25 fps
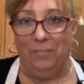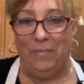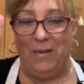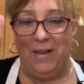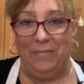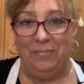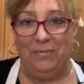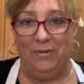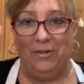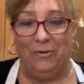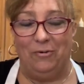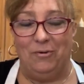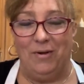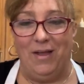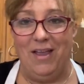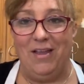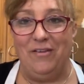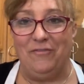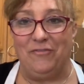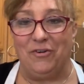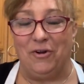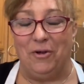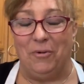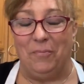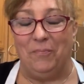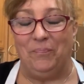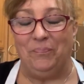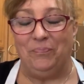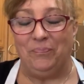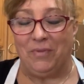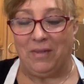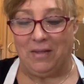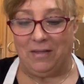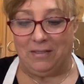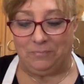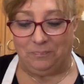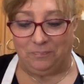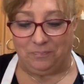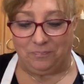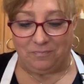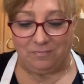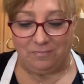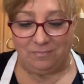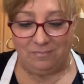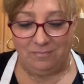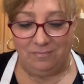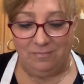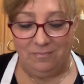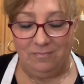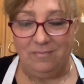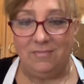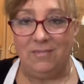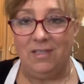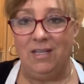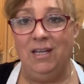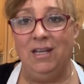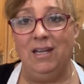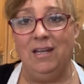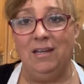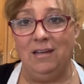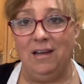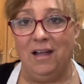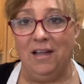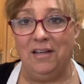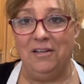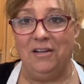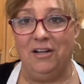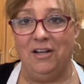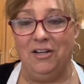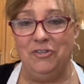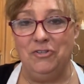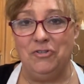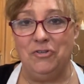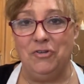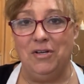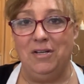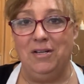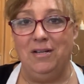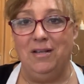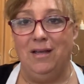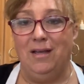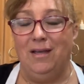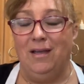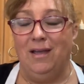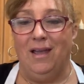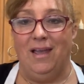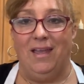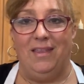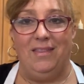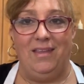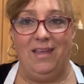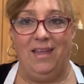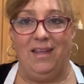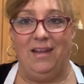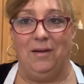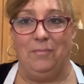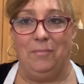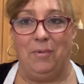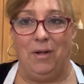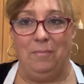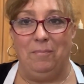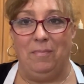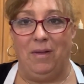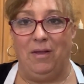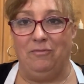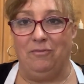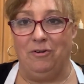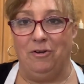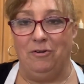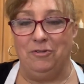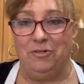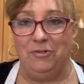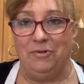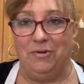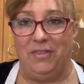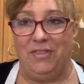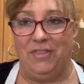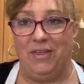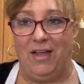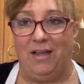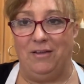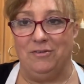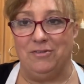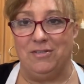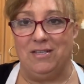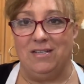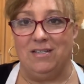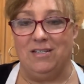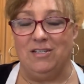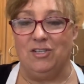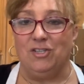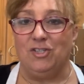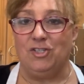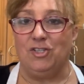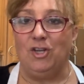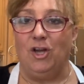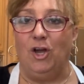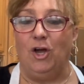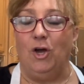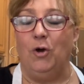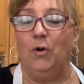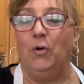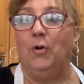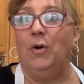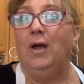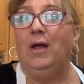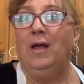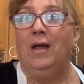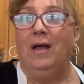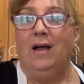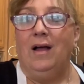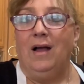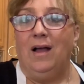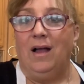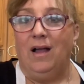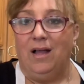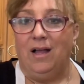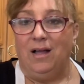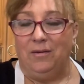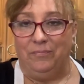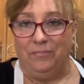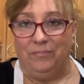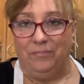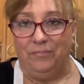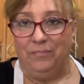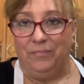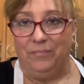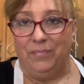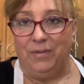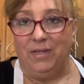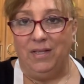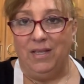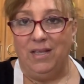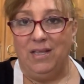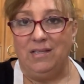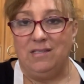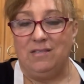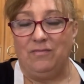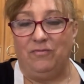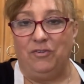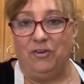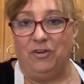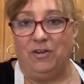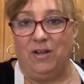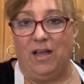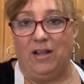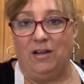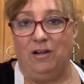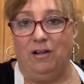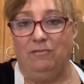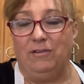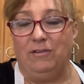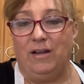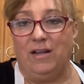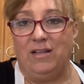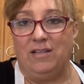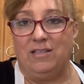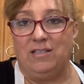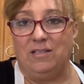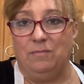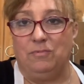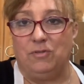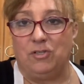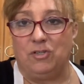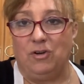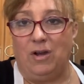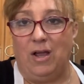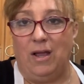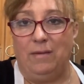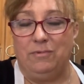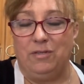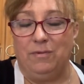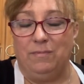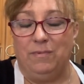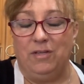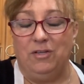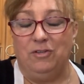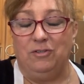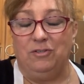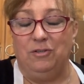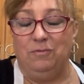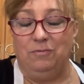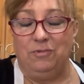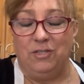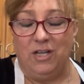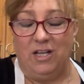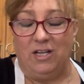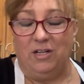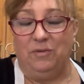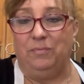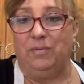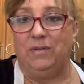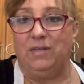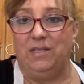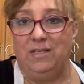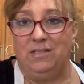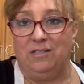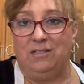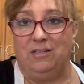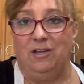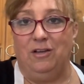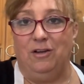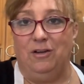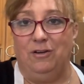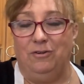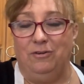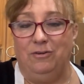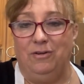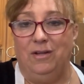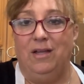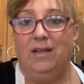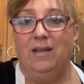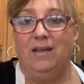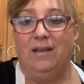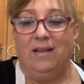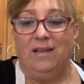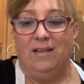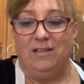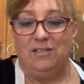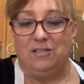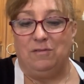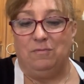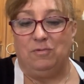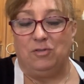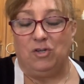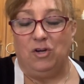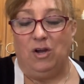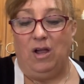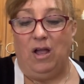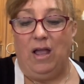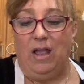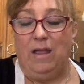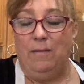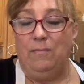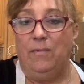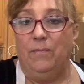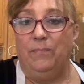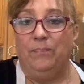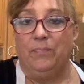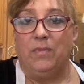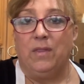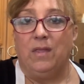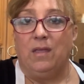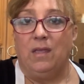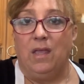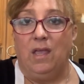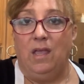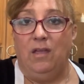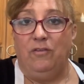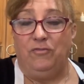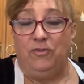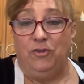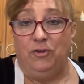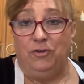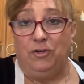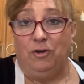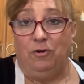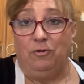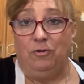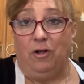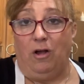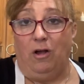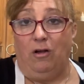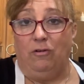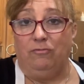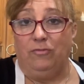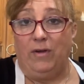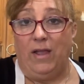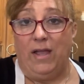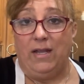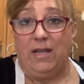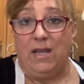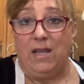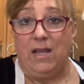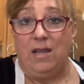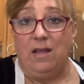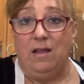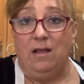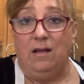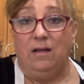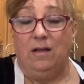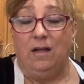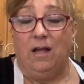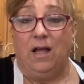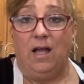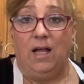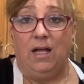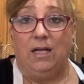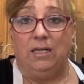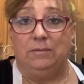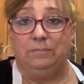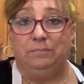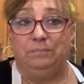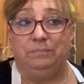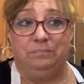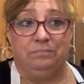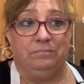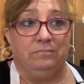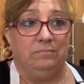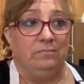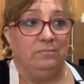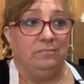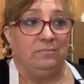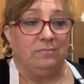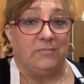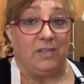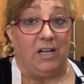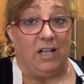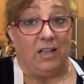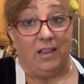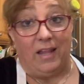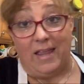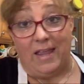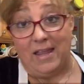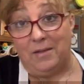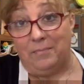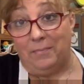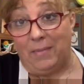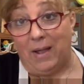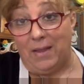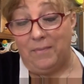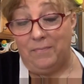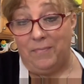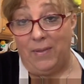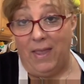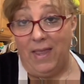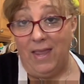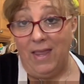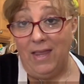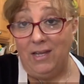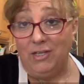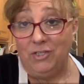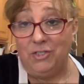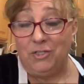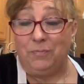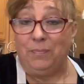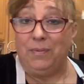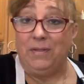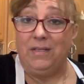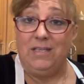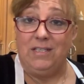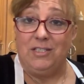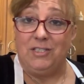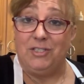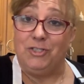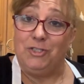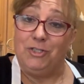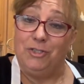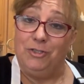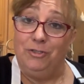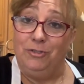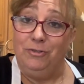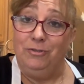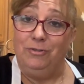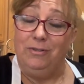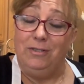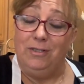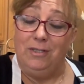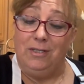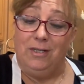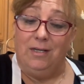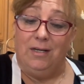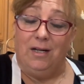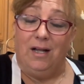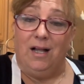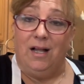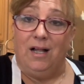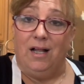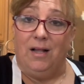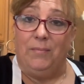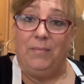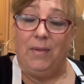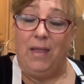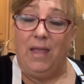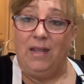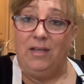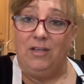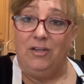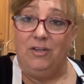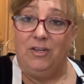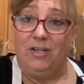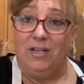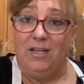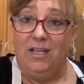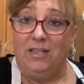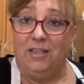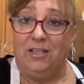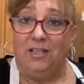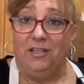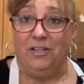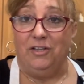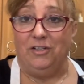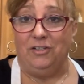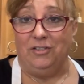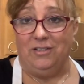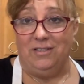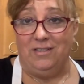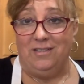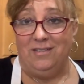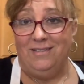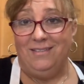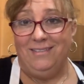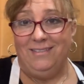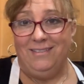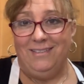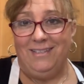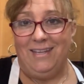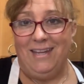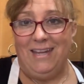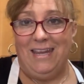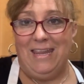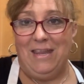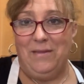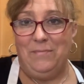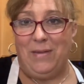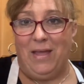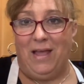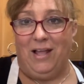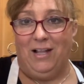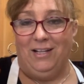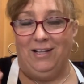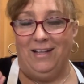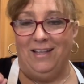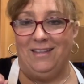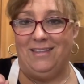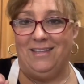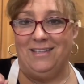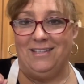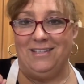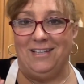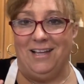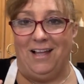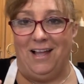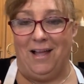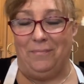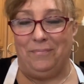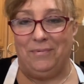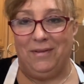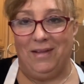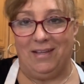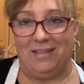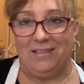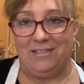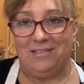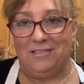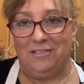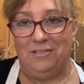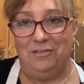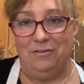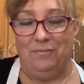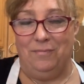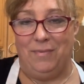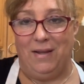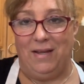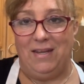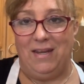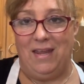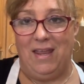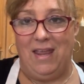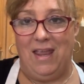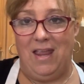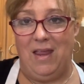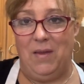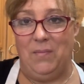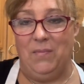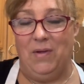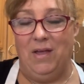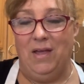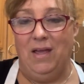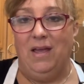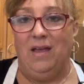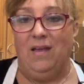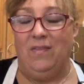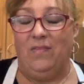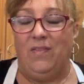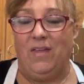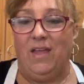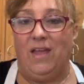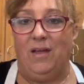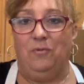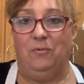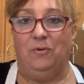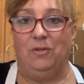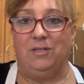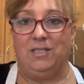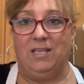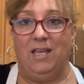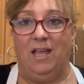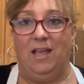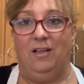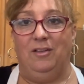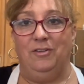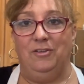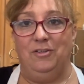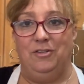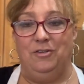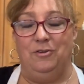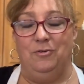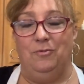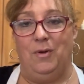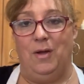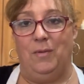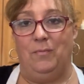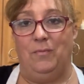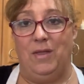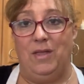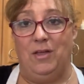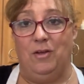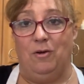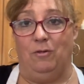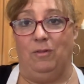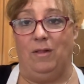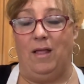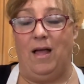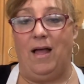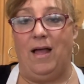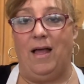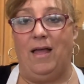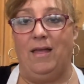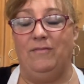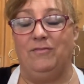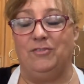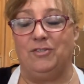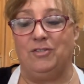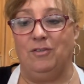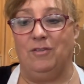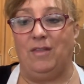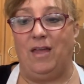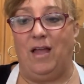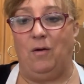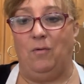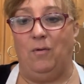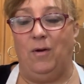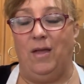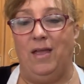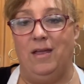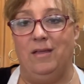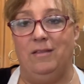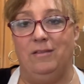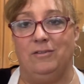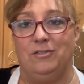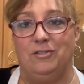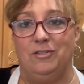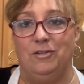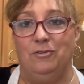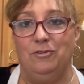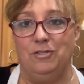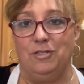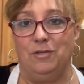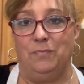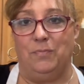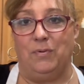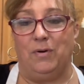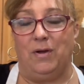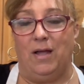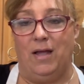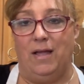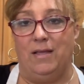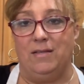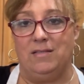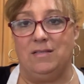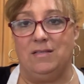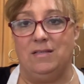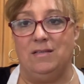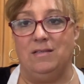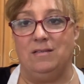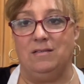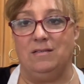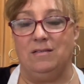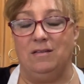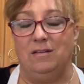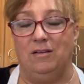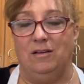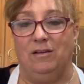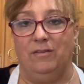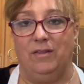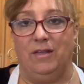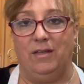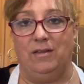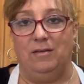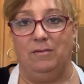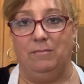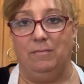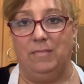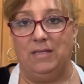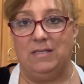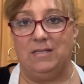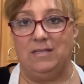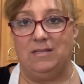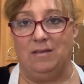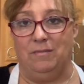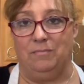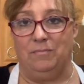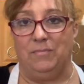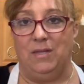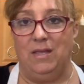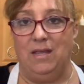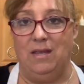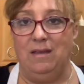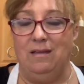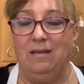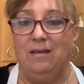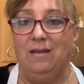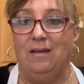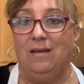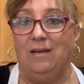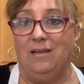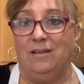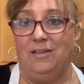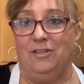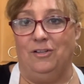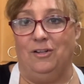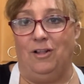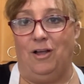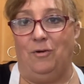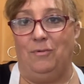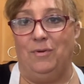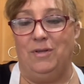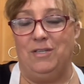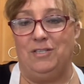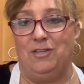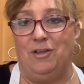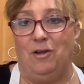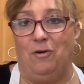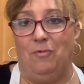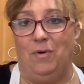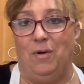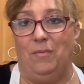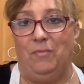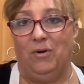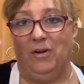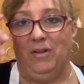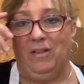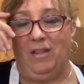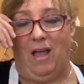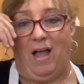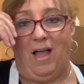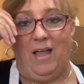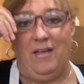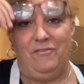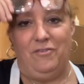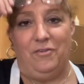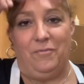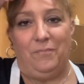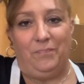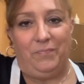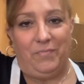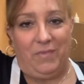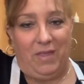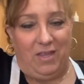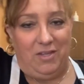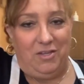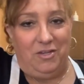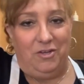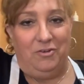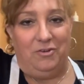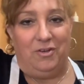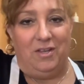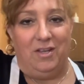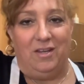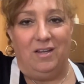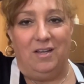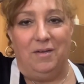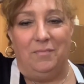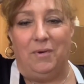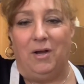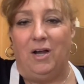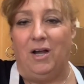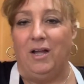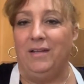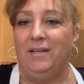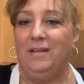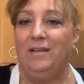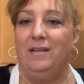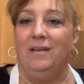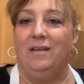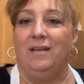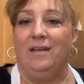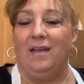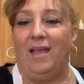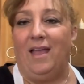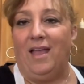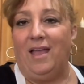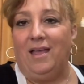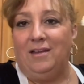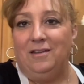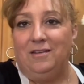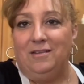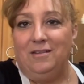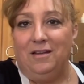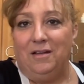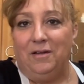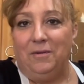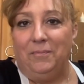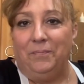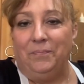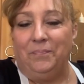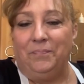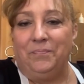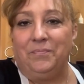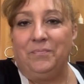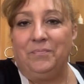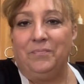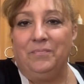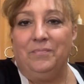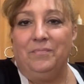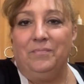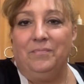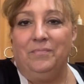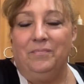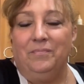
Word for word: four people away from hitting 900 and then I'm on my road to a thousand. So um, please, if you're not already subscribed to my YouTube channel, please go and subscribe. If you don't already um, like my page, please do. Um, and you can hit the little dingy bell at the top next to my name that will tell you when we go live. So that way there's no surprises, you know, that you miss something. You'll always know when we're live and you can come on and, um,